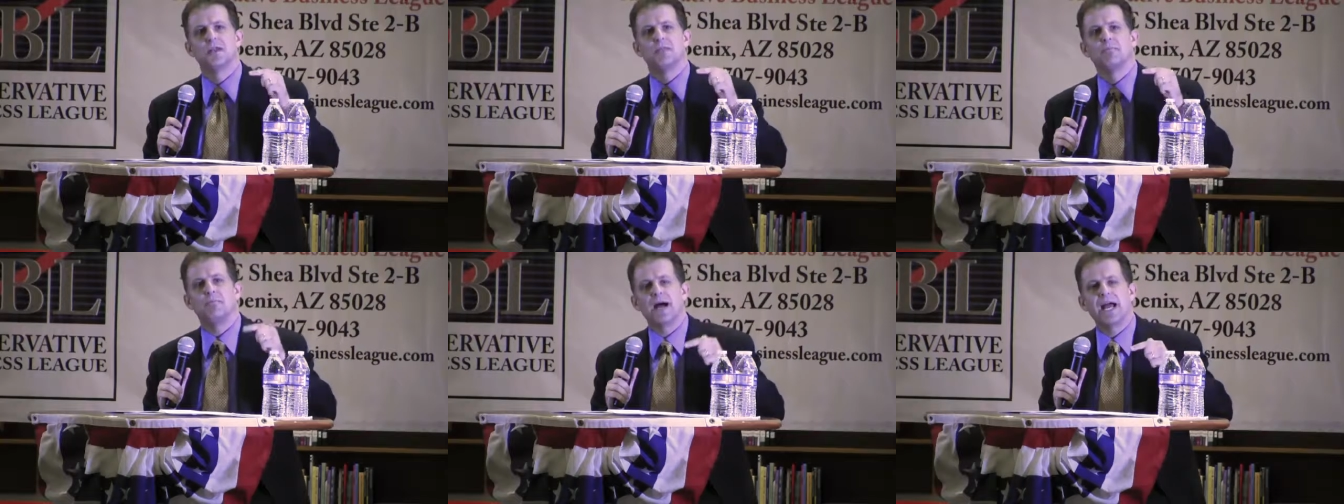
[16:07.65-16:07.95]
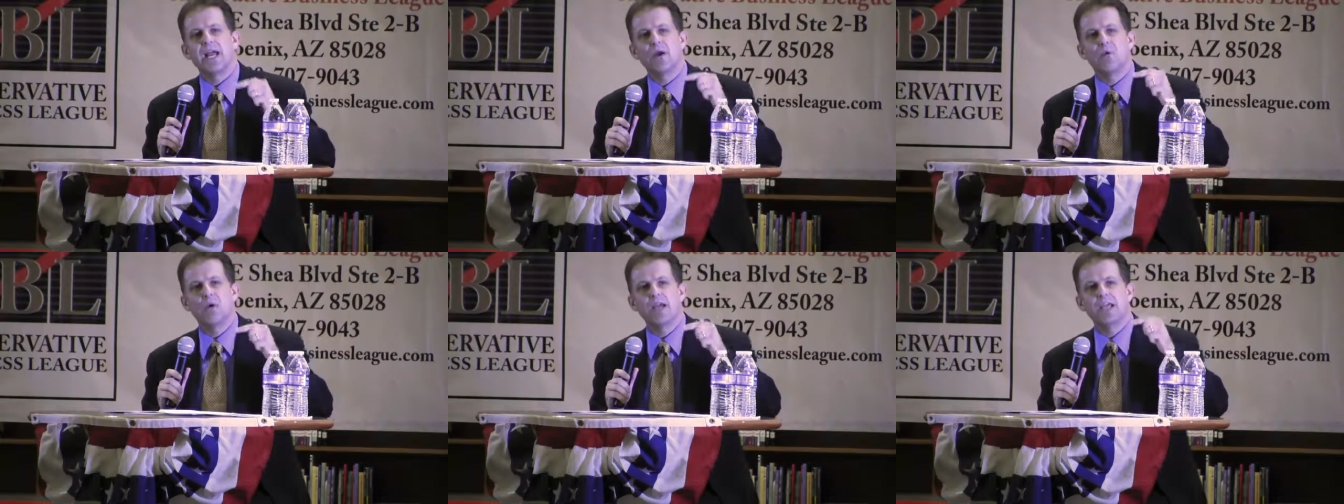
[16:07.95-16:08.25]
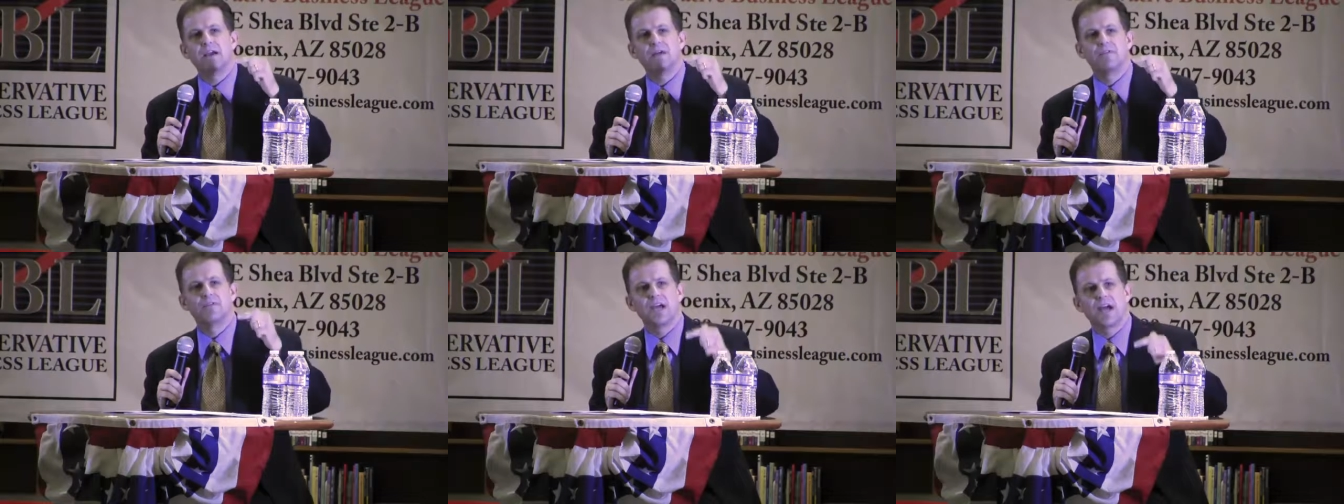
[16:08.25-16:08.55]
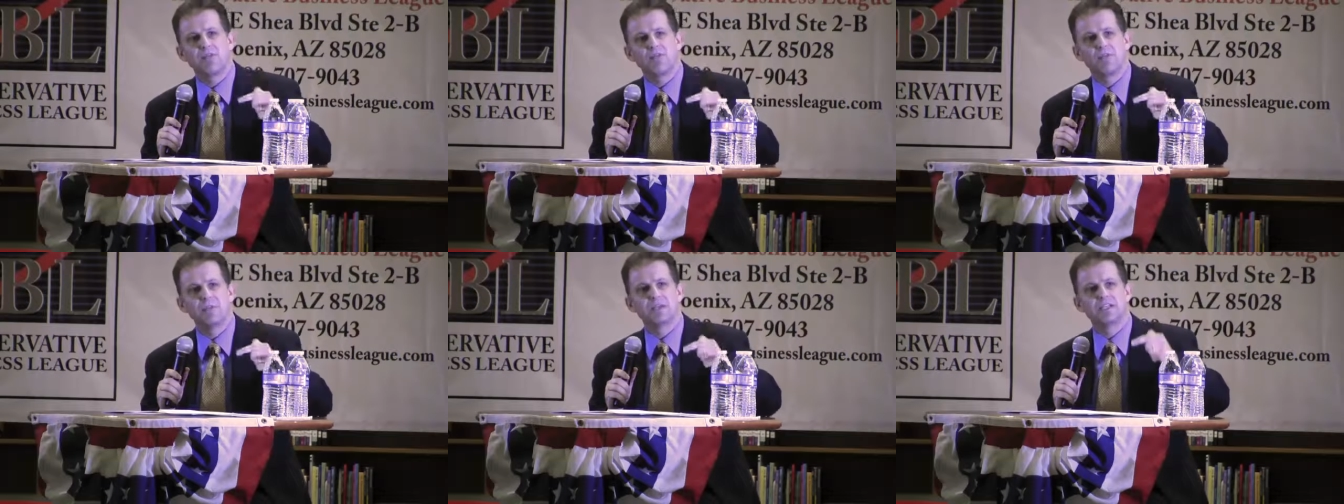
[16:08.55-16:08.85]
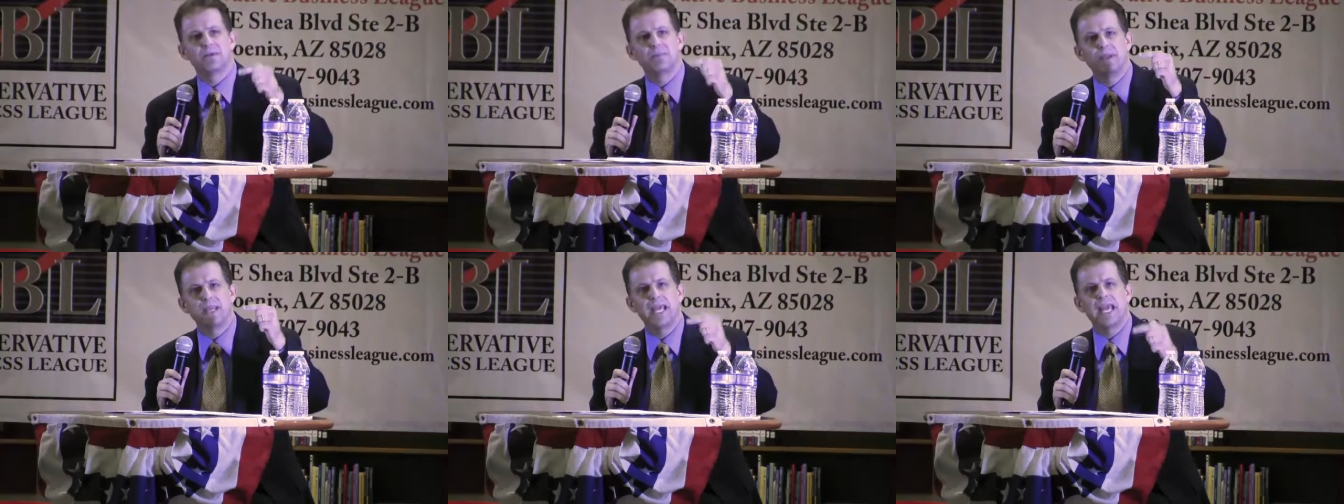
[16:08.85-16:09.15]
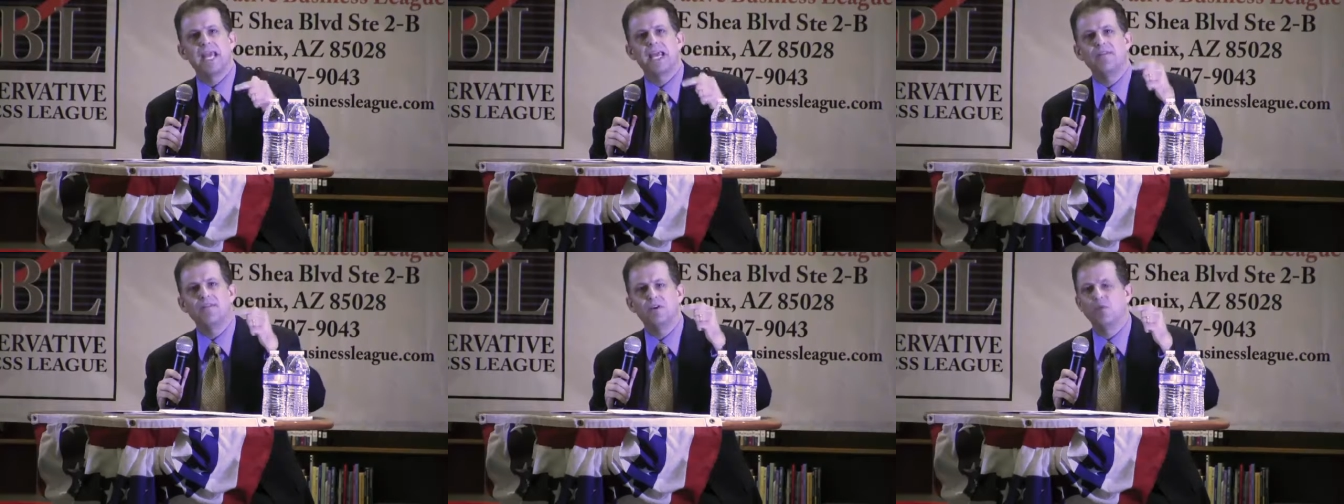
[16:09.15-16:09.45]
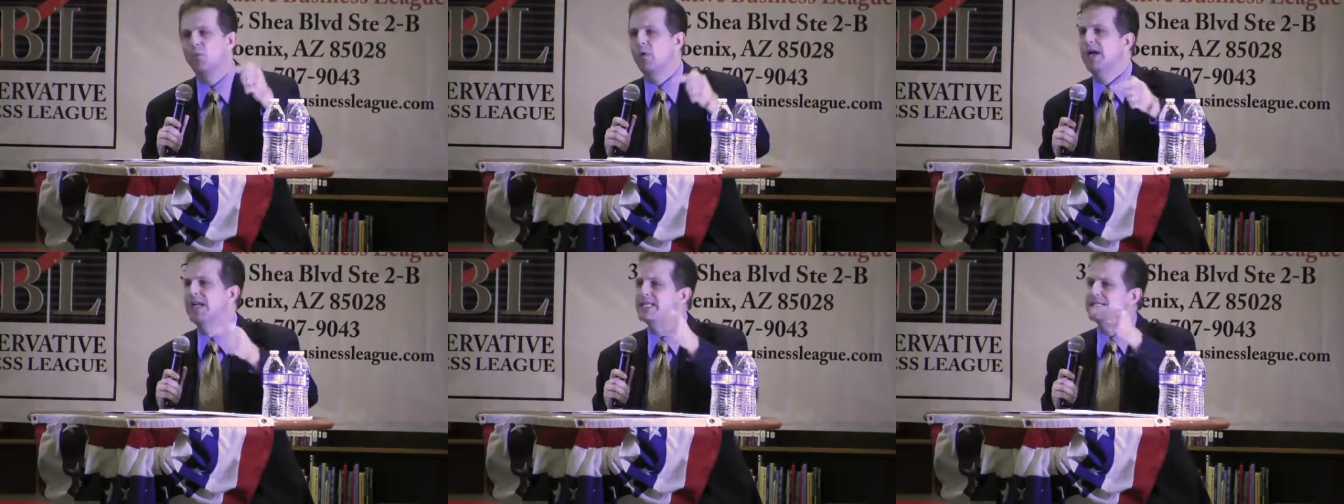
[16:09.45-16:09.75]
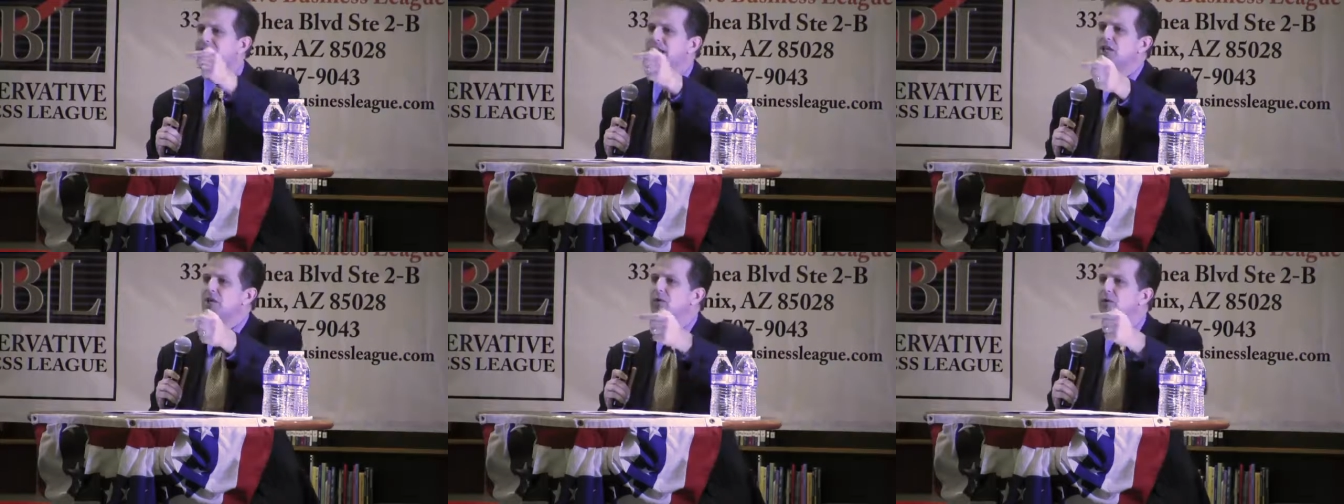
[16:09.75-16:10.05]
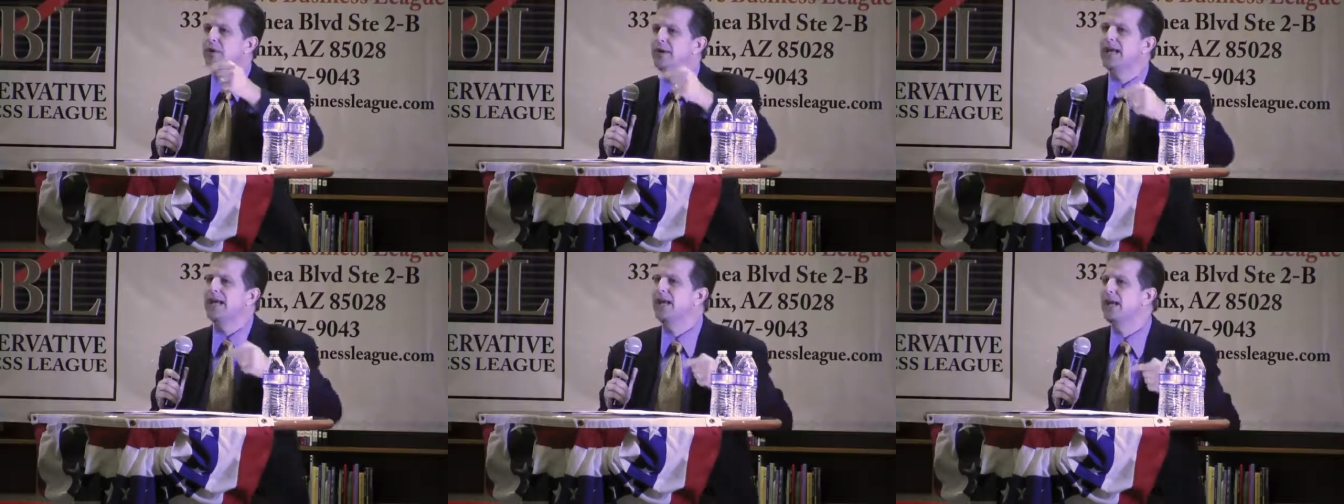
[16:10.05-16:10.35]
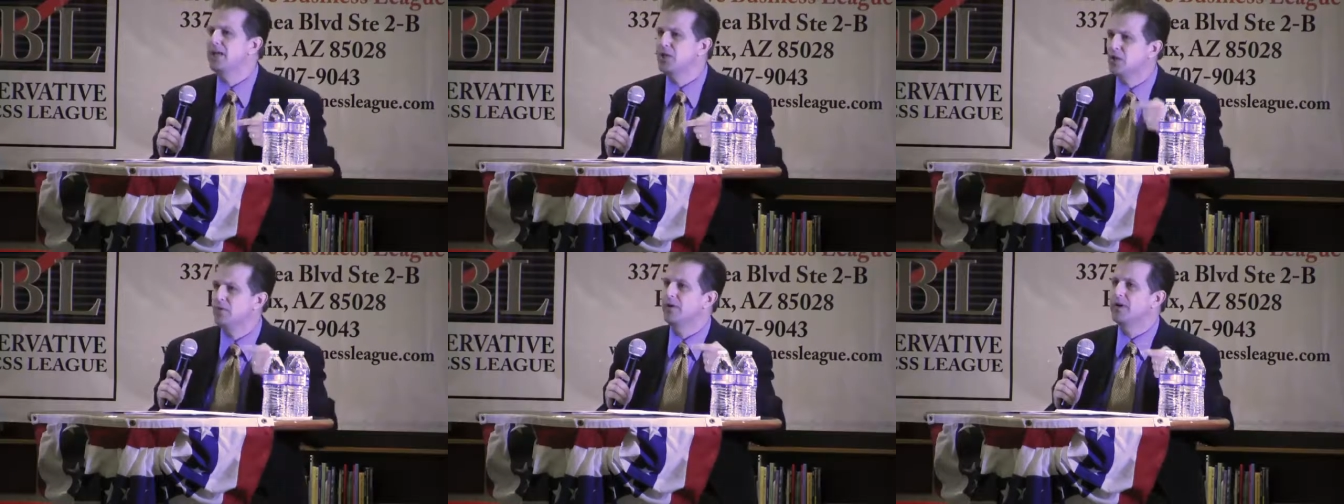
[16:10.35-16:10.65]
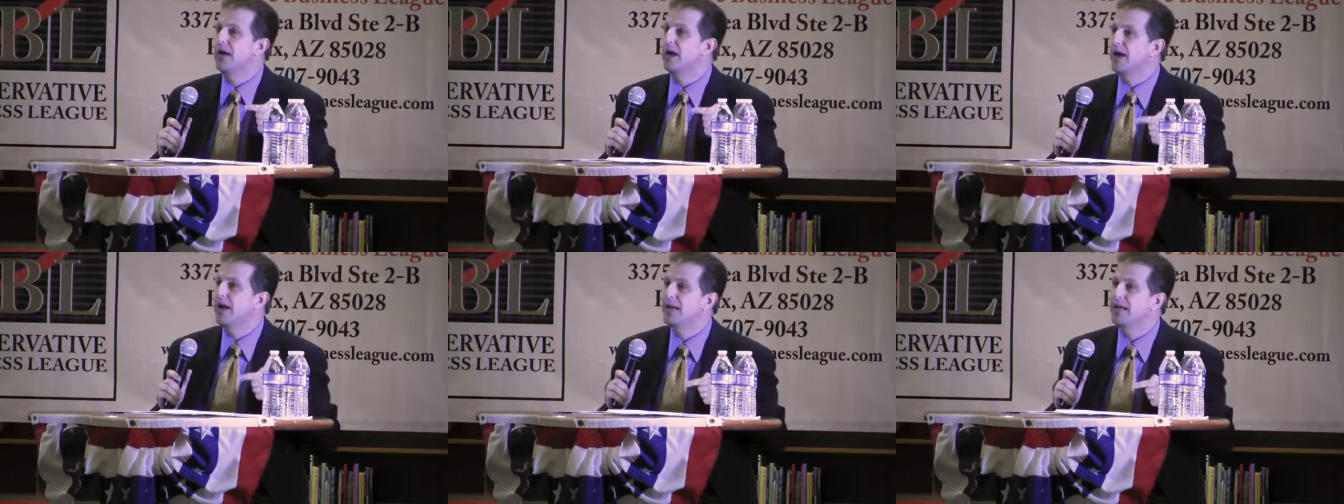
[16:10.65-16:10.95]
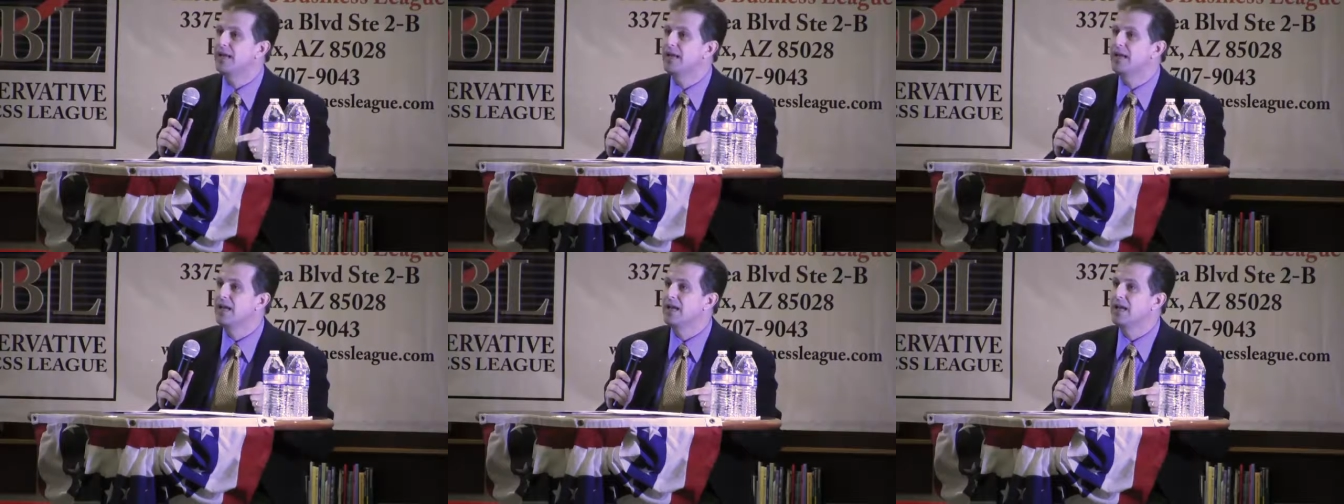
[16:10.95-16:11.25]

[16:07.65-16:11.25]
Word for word: by way of government to behave in ways that you and, I, you and I